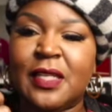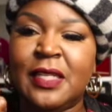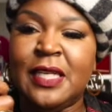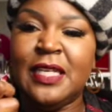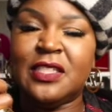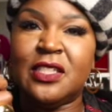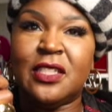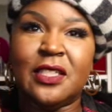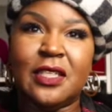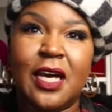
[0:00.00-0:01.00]
needs
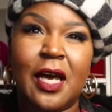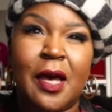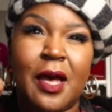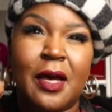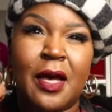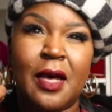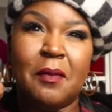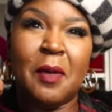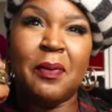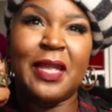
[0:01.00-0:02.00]
to
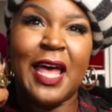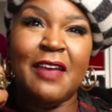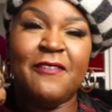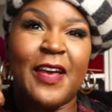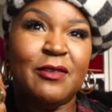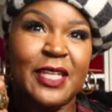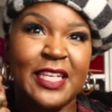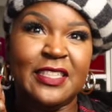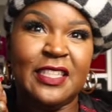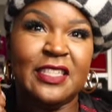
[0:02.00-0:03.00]
apply
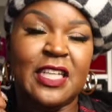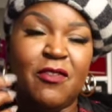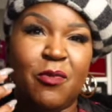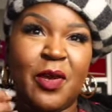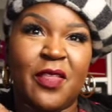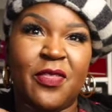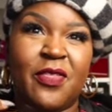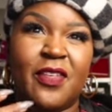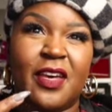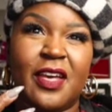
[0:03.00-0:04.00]
foundation and stuff with
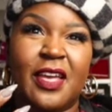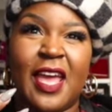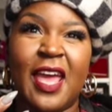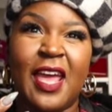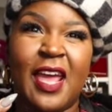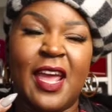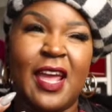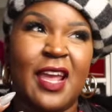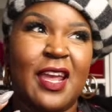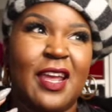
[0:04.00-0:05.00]

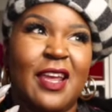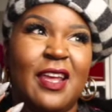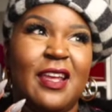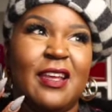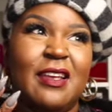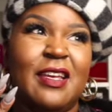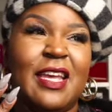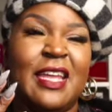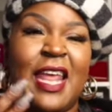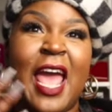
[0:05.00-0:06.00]
an
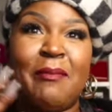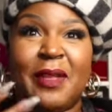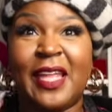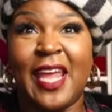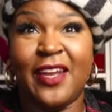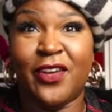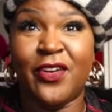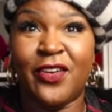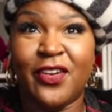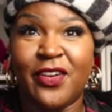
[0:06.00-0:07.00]

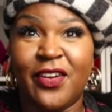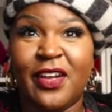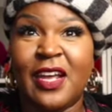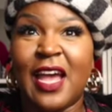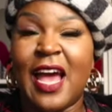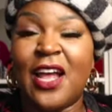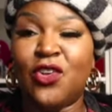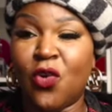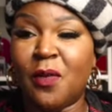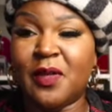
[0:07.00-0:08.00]
applicator. I
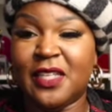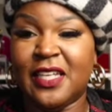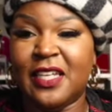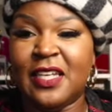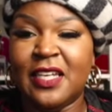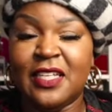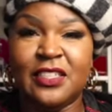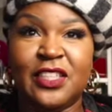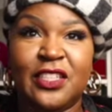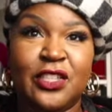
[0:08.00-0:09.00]
normally
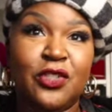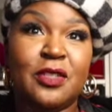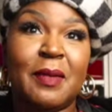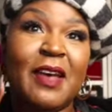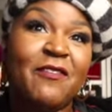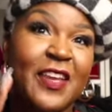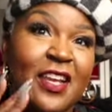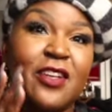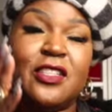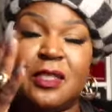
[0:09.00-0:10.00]
just use my
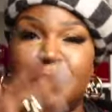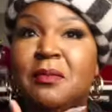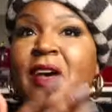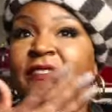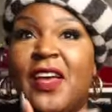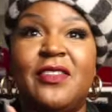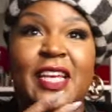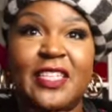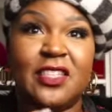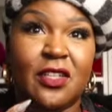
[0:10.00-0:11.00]
fingers to put my
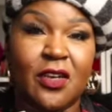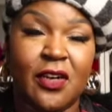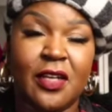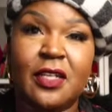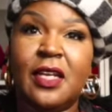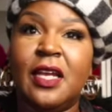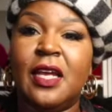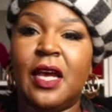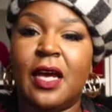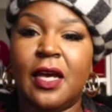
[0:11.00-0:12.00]
foundation on.
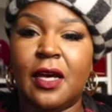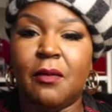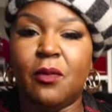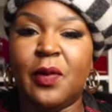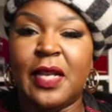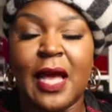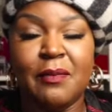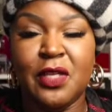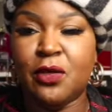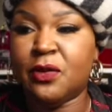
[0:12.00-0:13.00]
When I
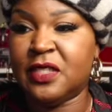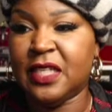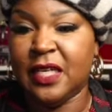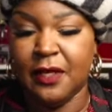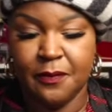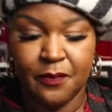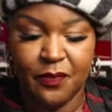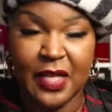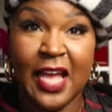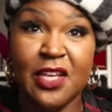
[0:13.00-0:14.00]
use
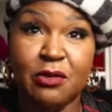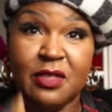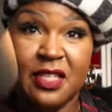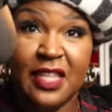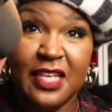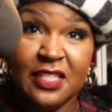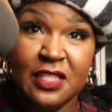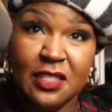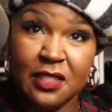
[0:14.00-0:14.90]
this